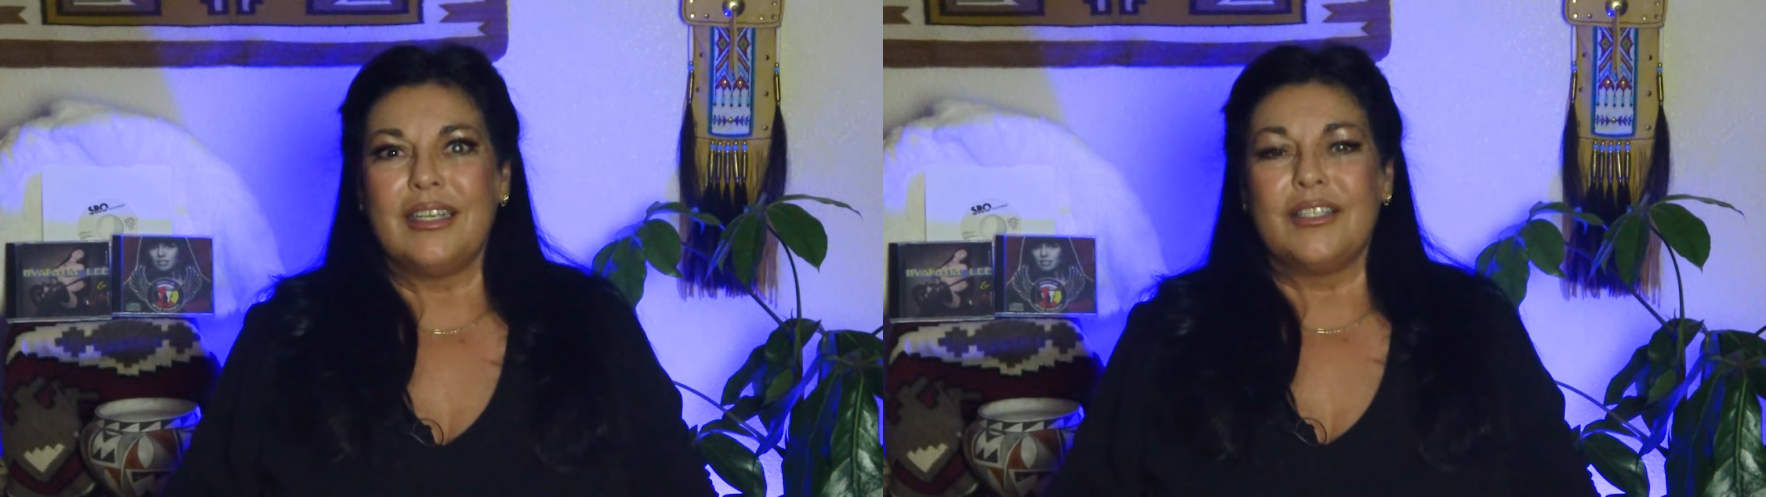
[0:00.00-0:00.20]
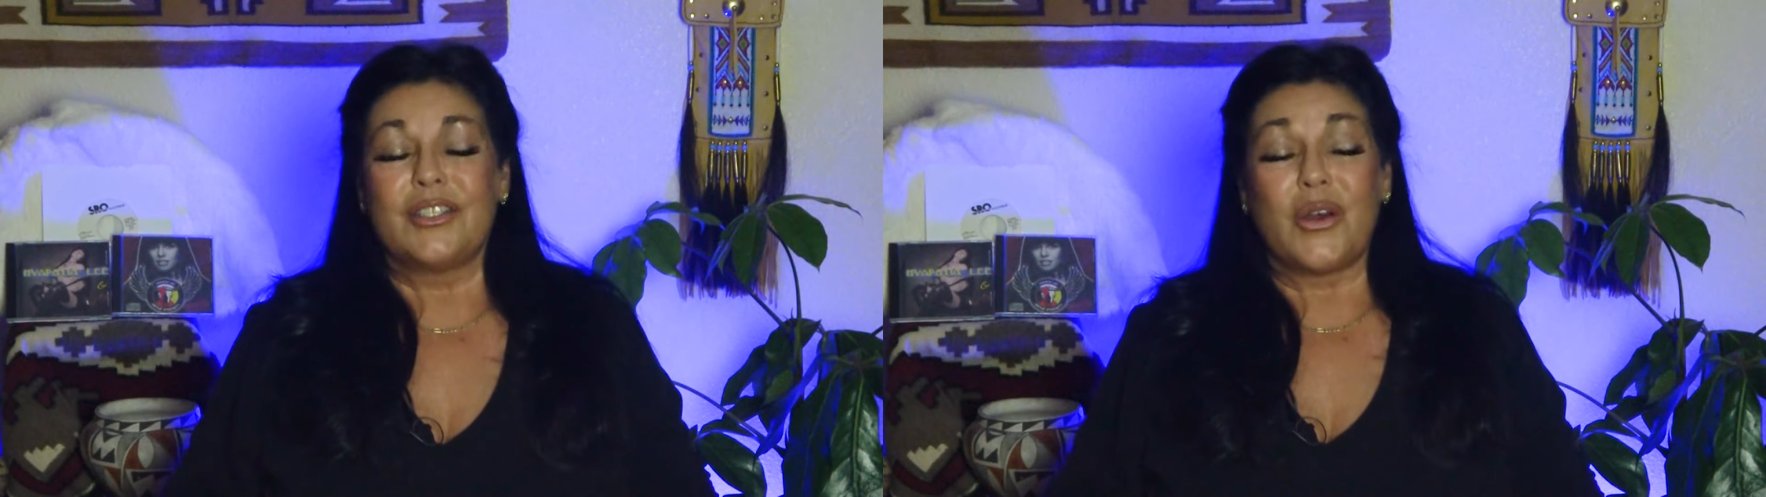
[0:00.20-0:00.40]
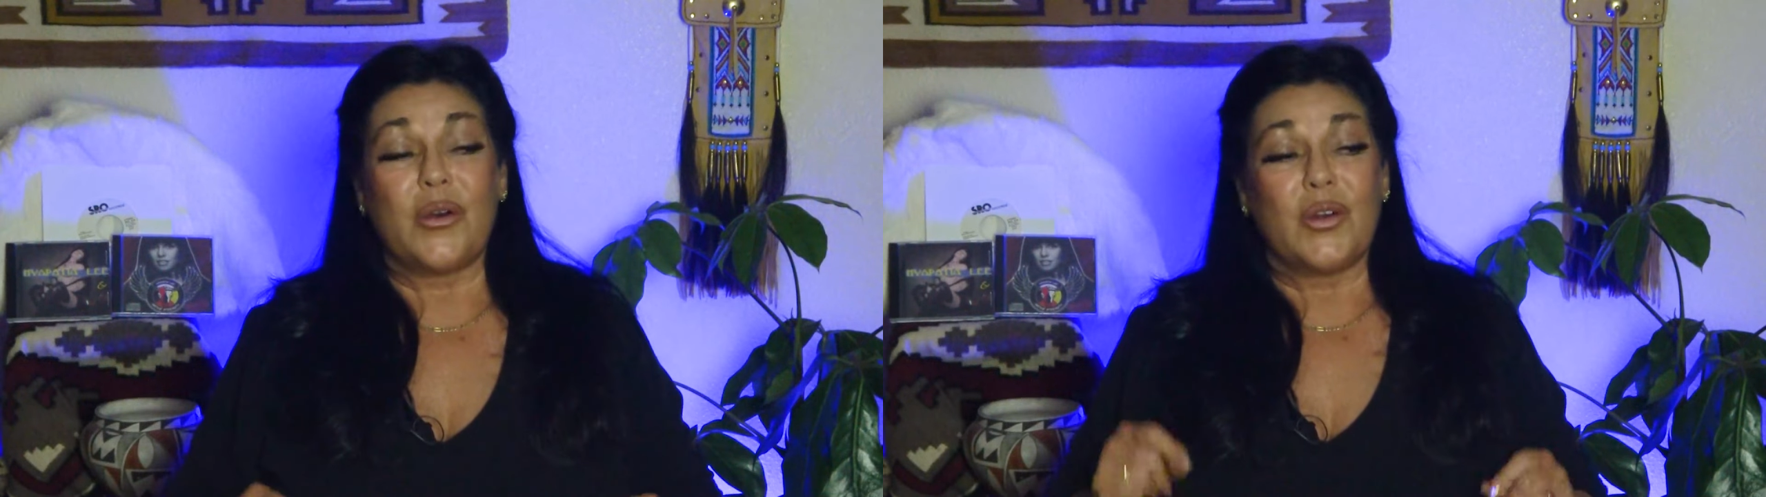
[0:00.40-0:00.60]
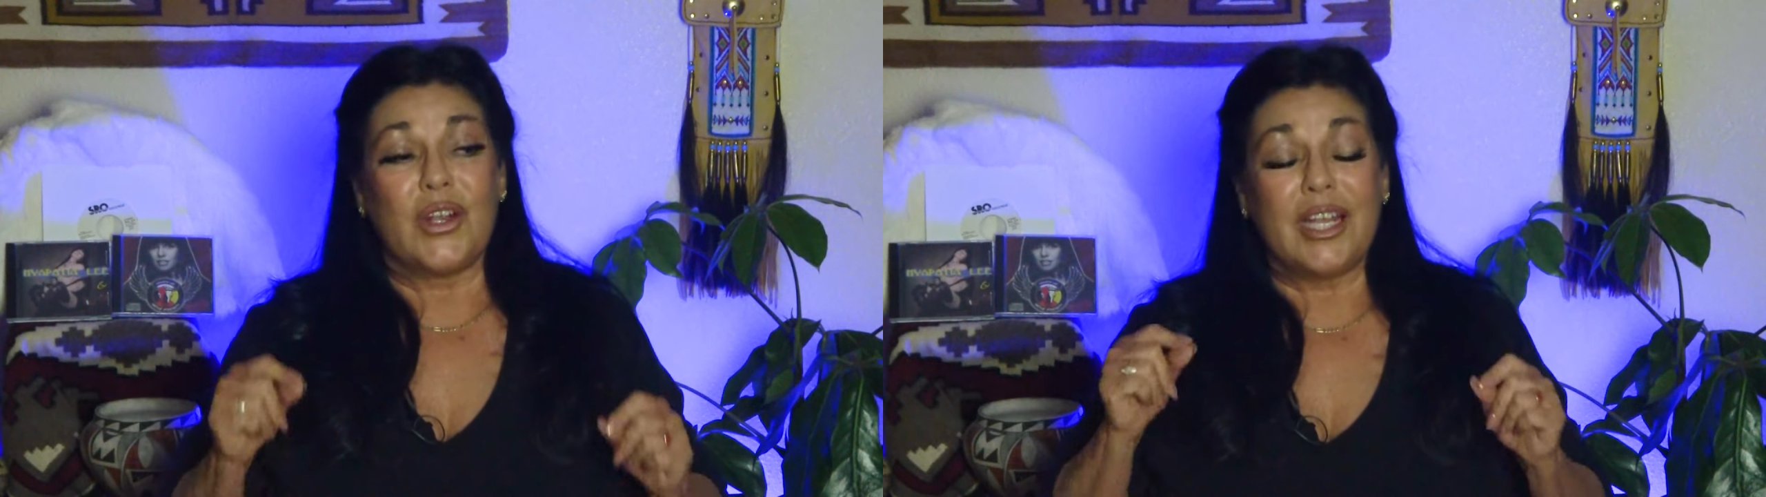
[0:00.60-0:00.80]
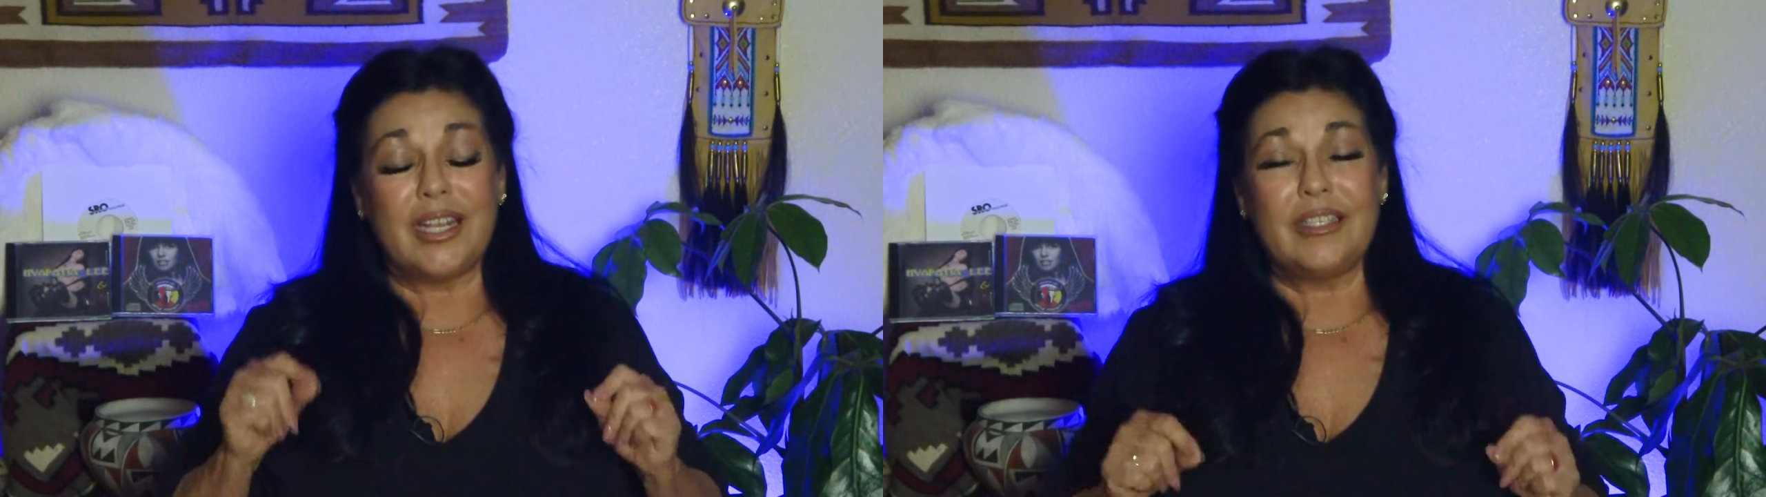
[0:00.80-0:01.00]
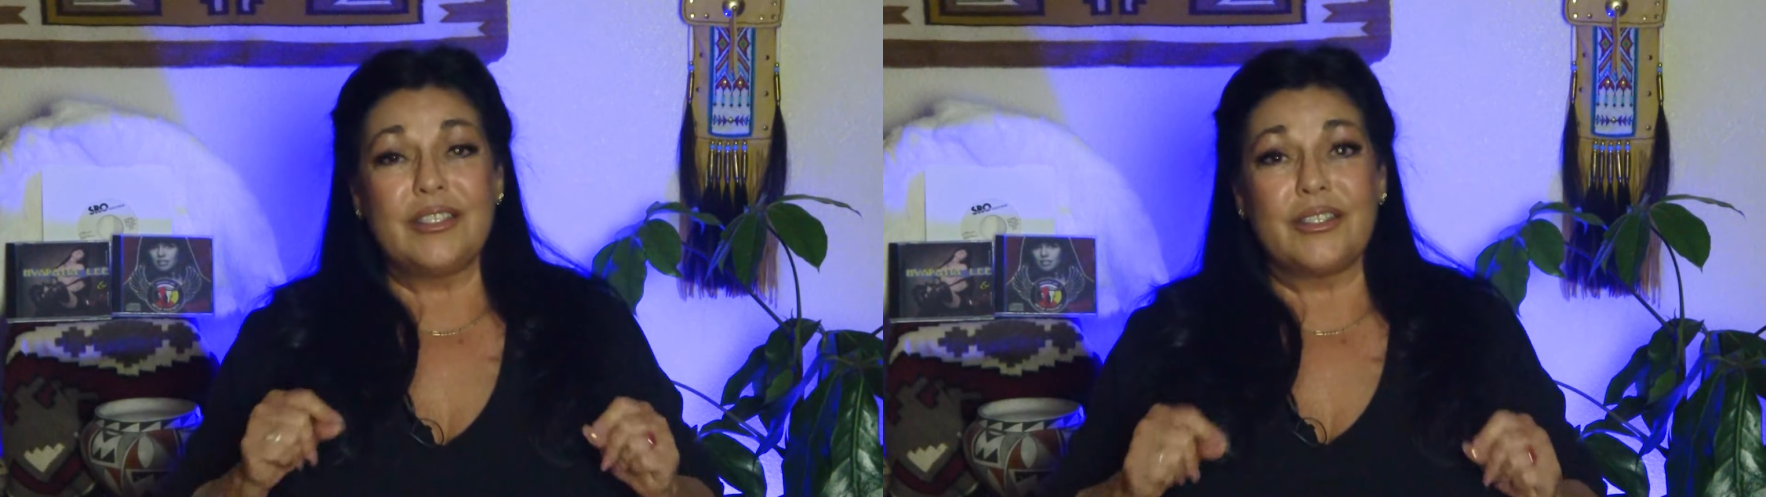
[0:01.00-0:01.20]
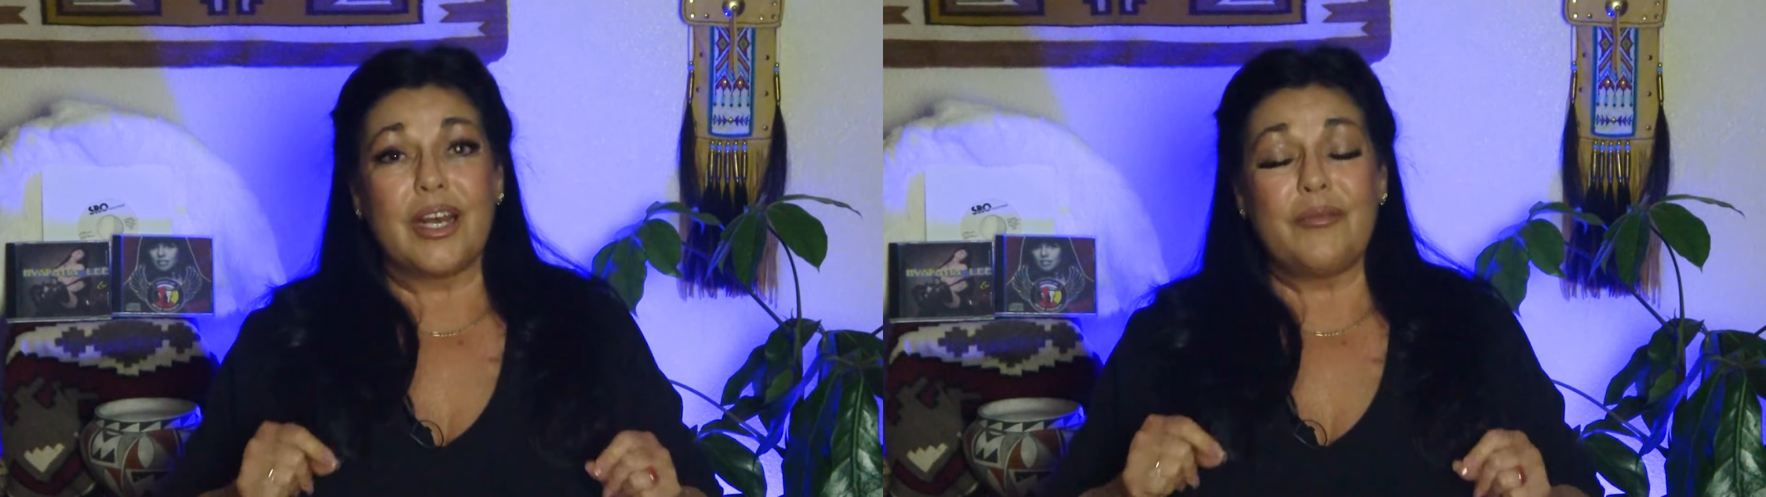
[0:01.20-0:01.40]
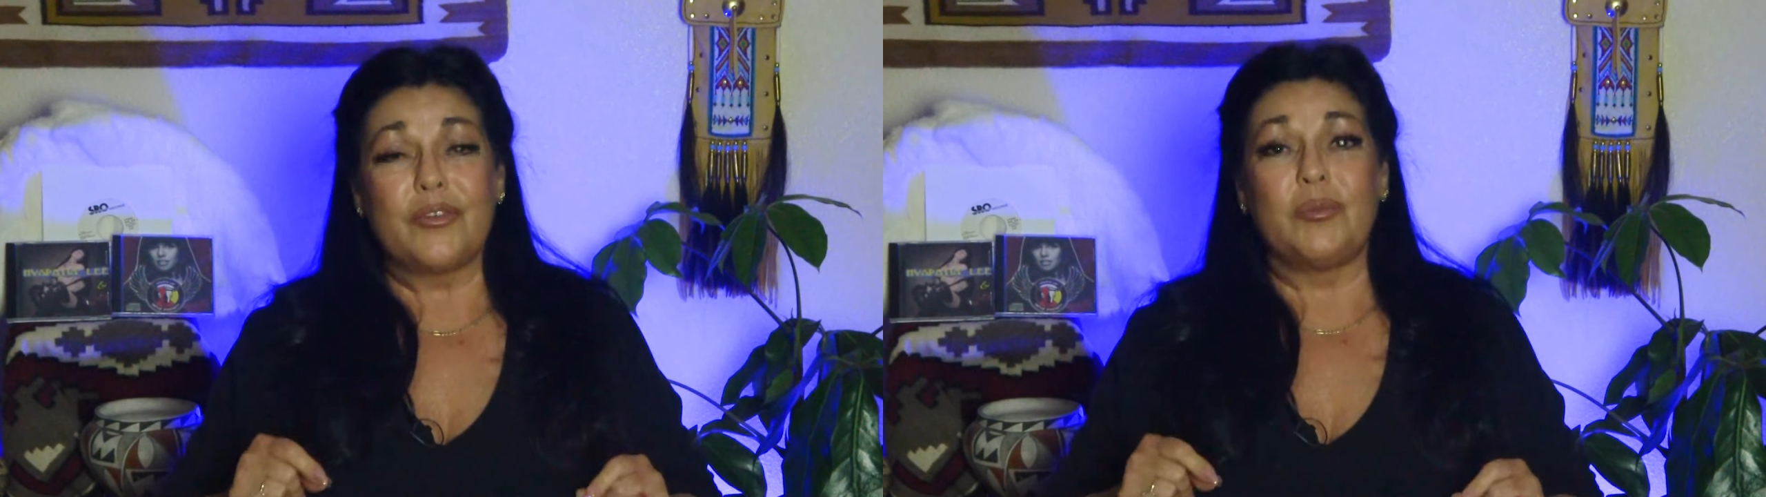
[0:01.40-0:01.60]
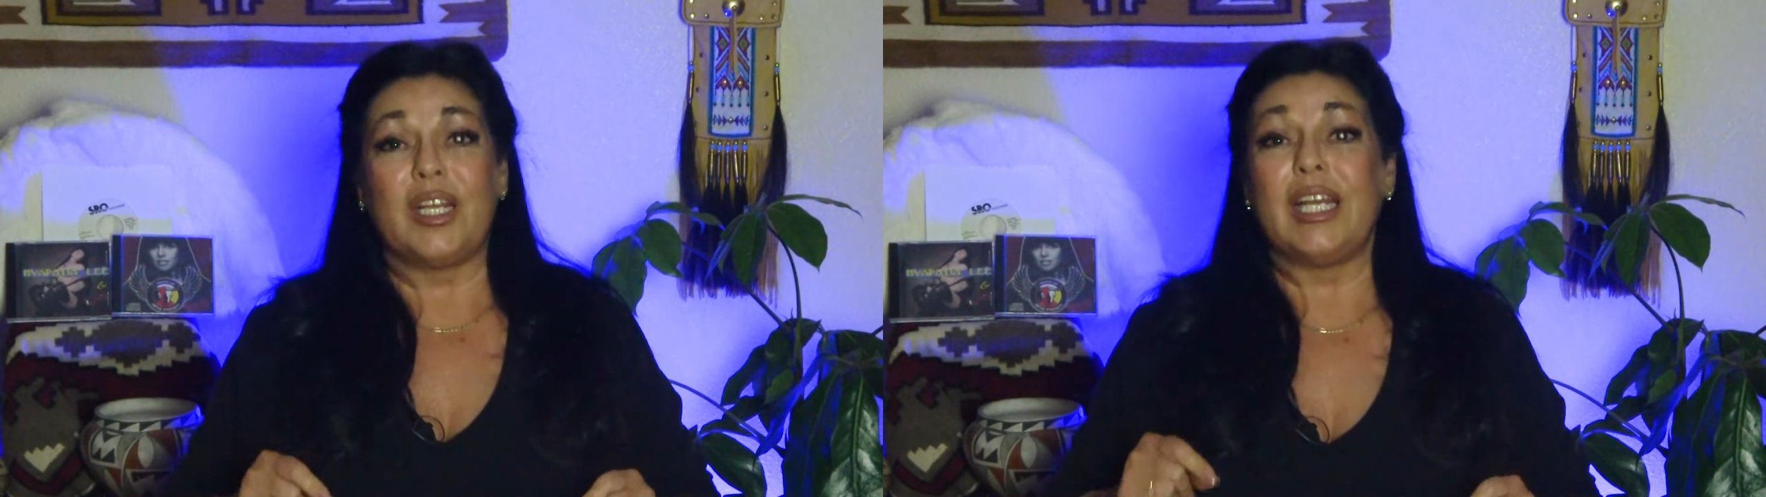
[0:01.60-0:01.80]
So he stood up for me.